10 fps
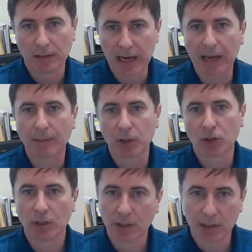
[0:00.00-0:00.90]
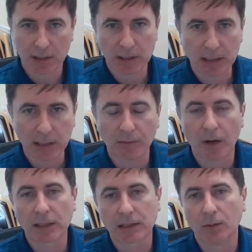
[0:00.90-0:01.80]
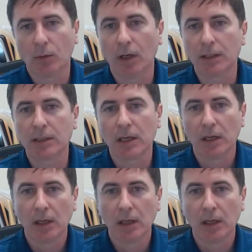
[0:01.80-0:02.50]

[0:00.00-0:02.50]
damage to the sink faucet was,